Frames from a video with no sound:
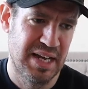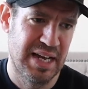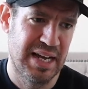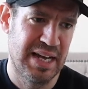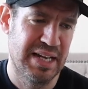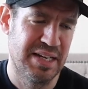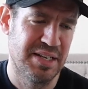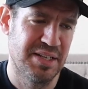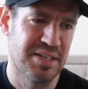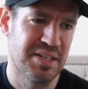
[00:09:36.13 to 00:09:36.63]

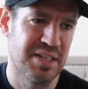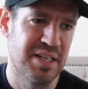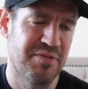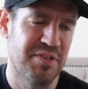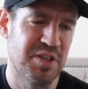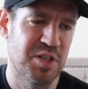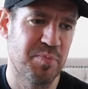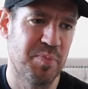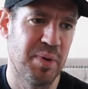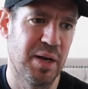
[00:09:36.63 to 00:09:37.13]
And
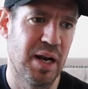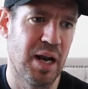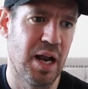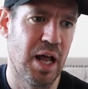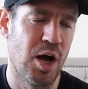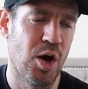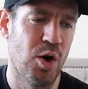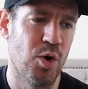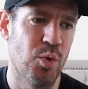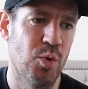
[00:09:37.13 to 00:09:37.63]
if it's
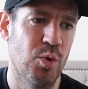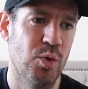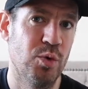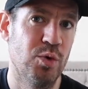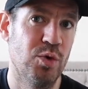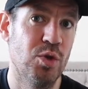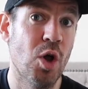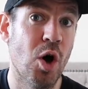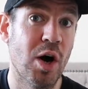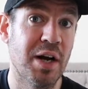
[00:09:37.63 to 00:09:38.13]
below
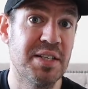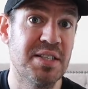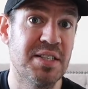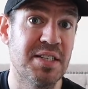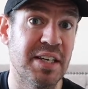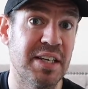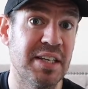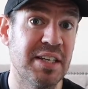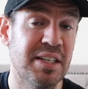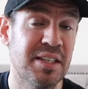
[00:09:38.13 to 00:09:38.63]

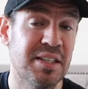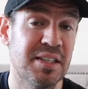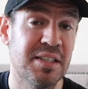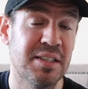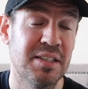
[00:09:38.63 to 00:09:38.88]
90,